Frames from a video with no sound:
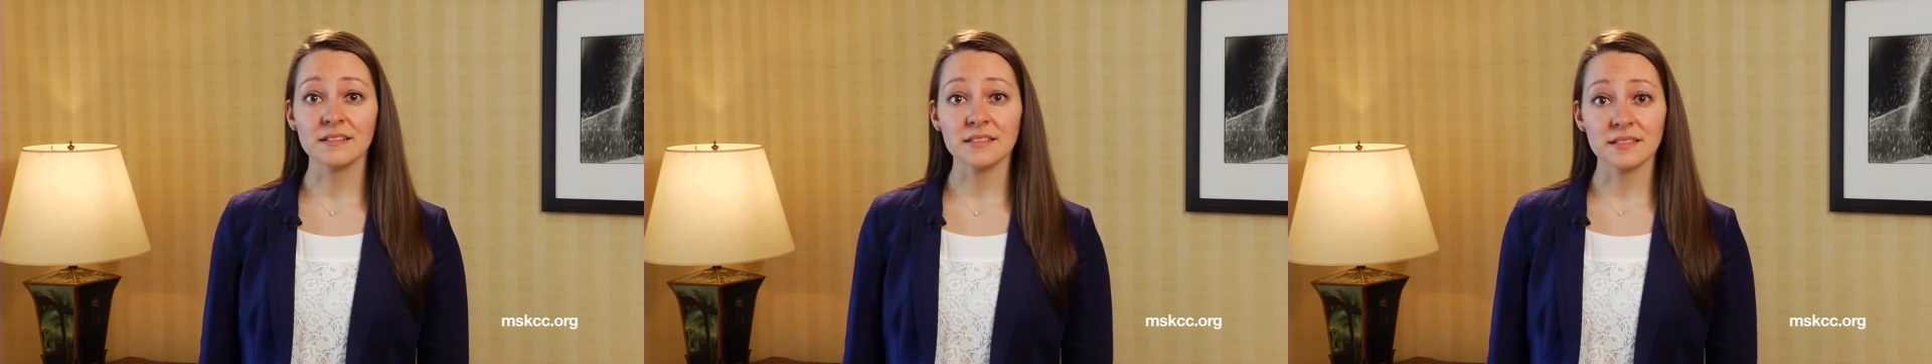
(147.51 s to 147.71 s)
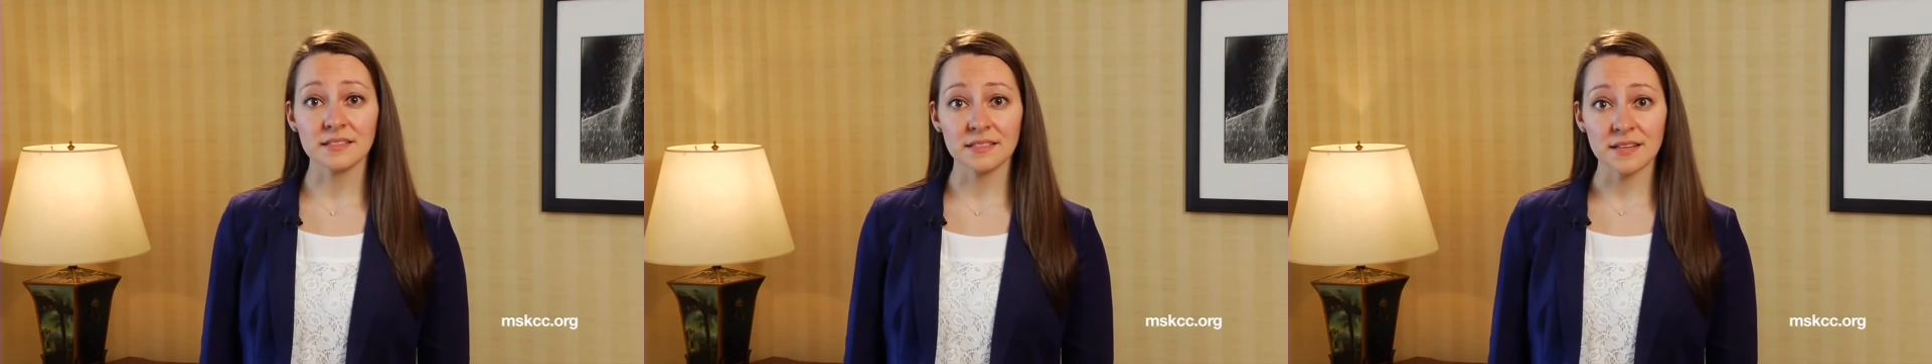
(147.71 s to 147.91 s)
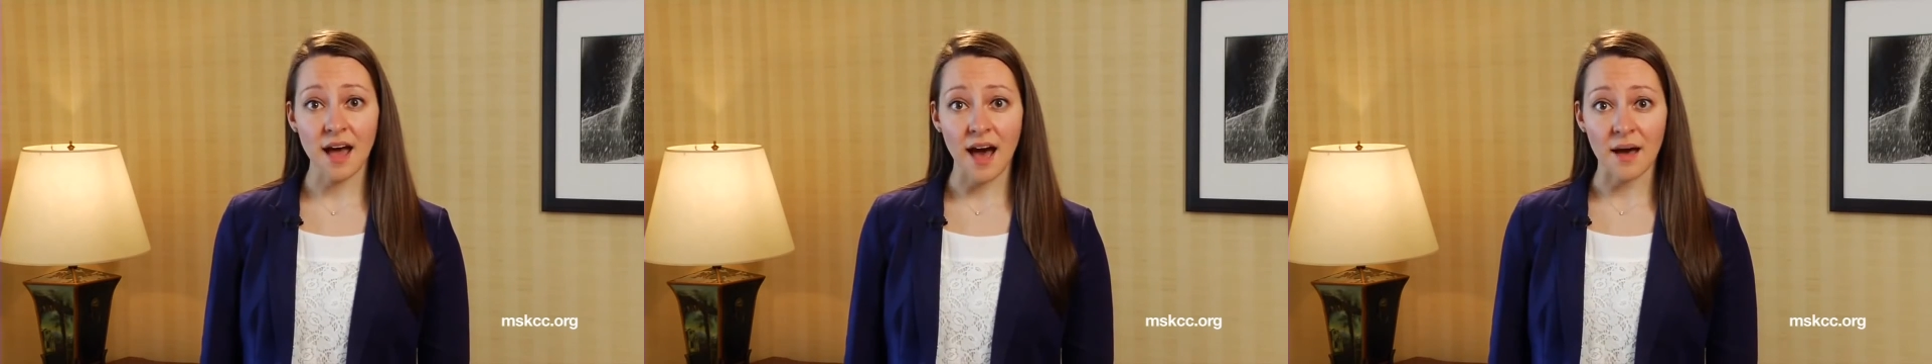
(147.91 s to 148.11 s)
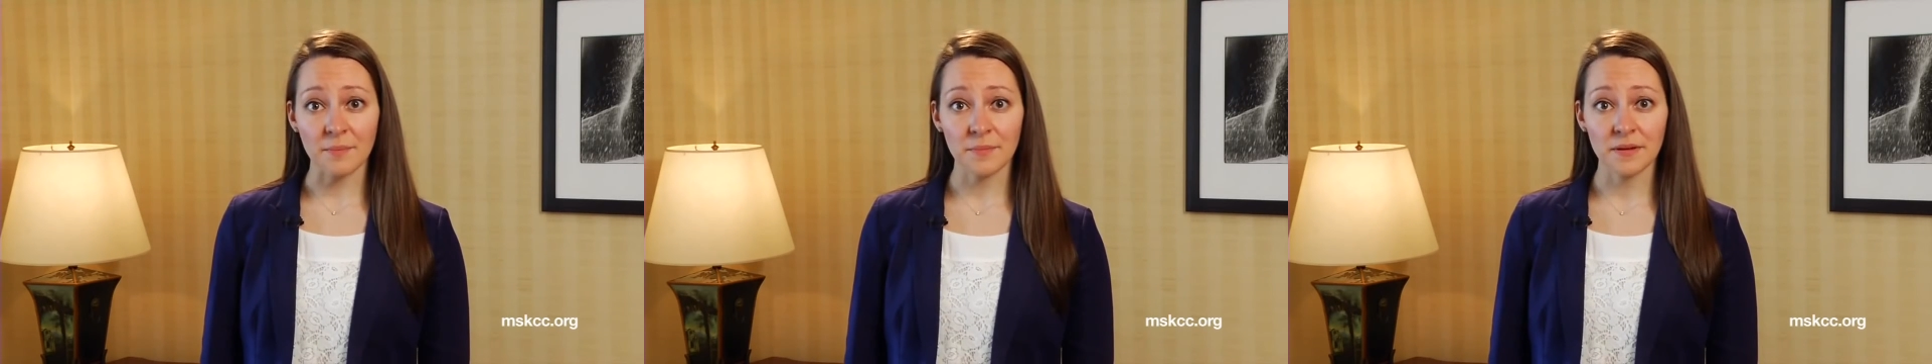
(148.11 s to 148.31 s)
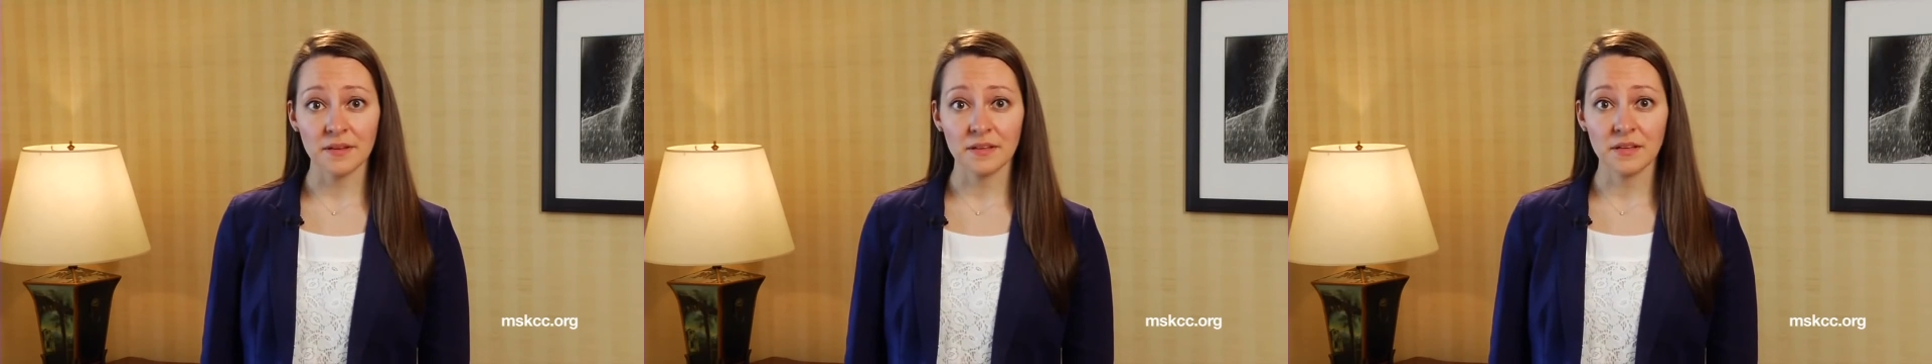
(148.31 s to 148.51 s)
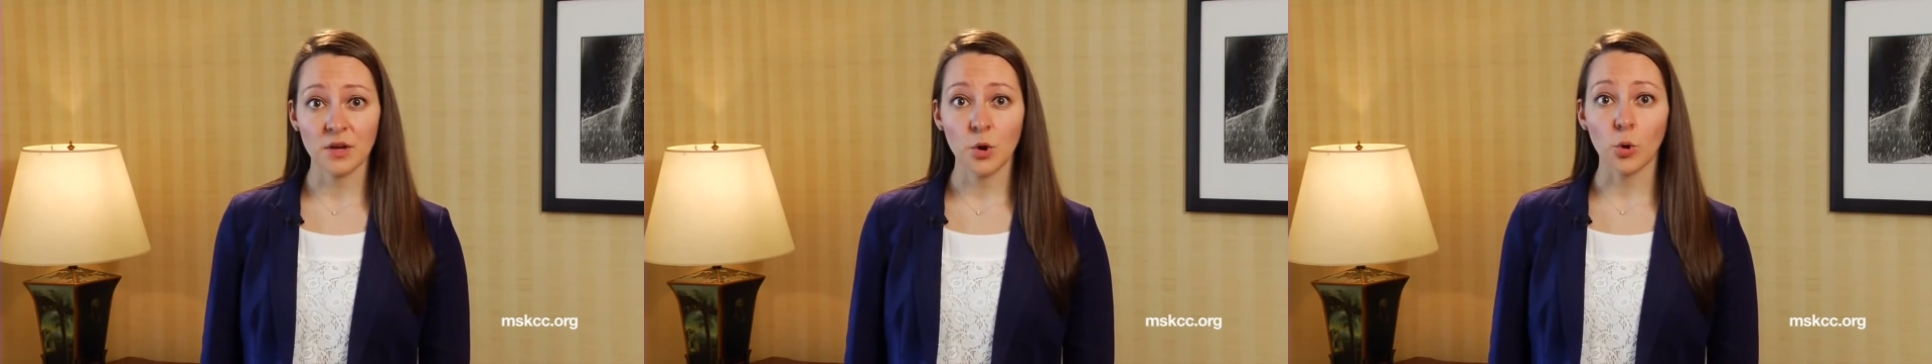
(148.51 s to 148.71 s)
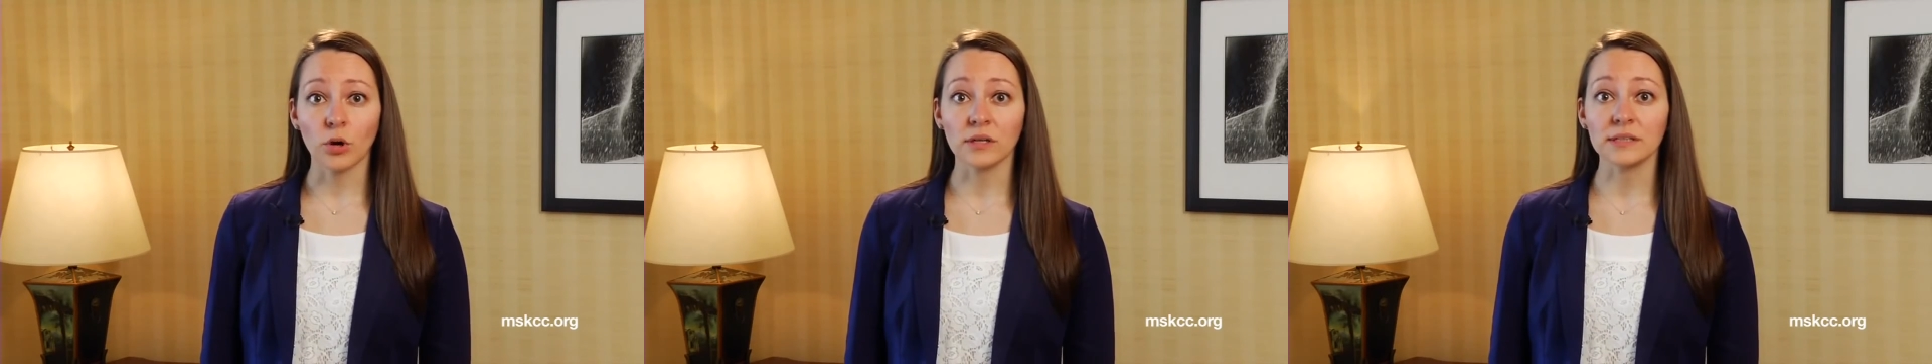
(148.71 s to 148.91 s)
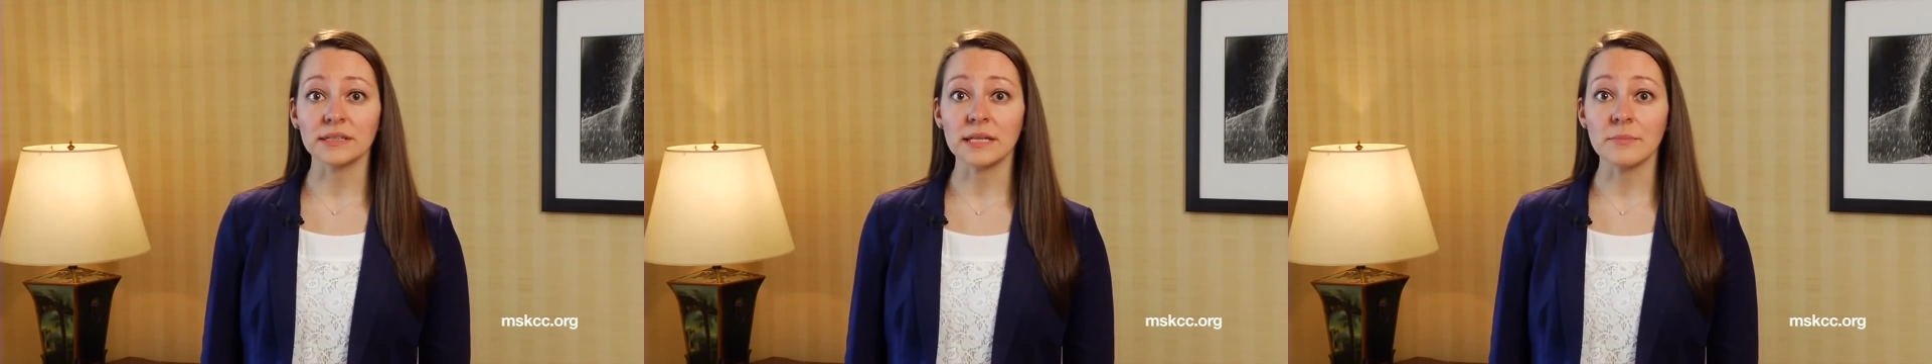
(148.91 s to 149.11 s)
stop
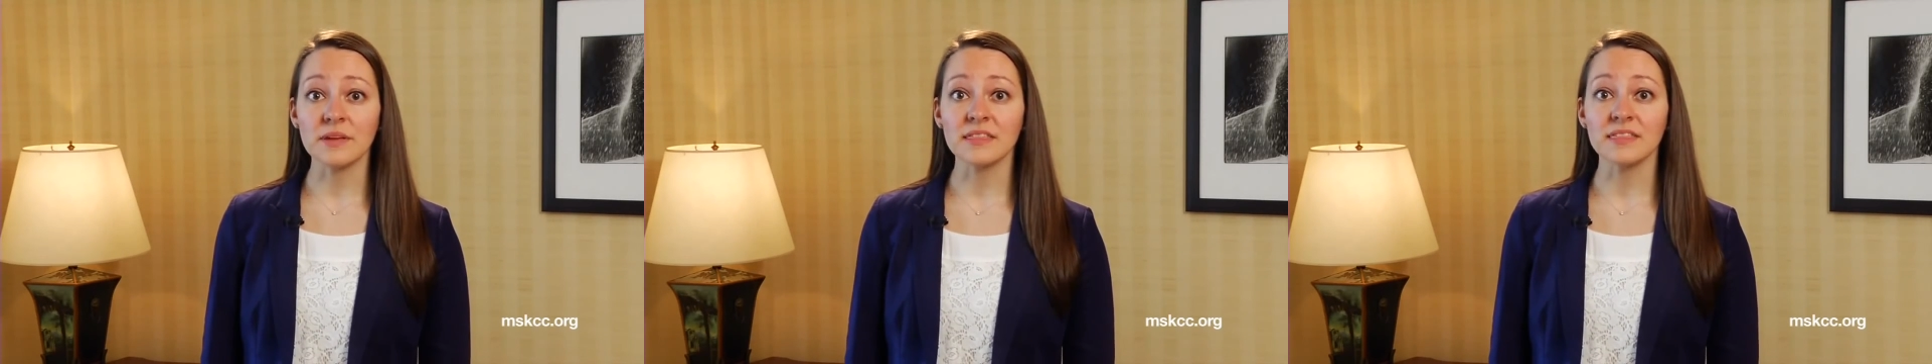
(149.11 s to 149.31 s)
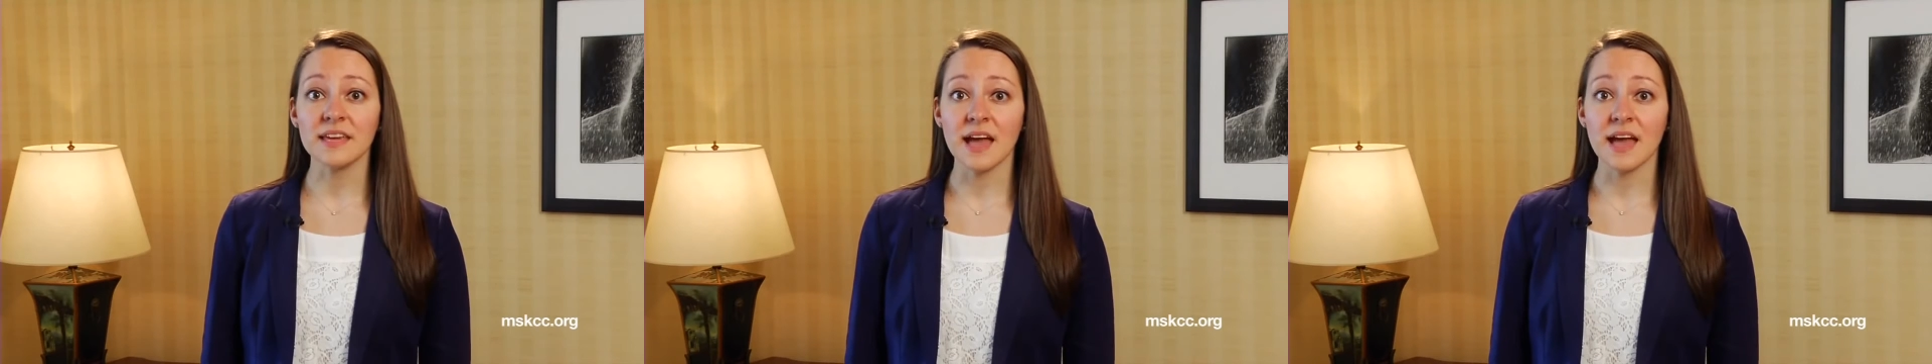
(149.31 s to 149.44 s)
or limit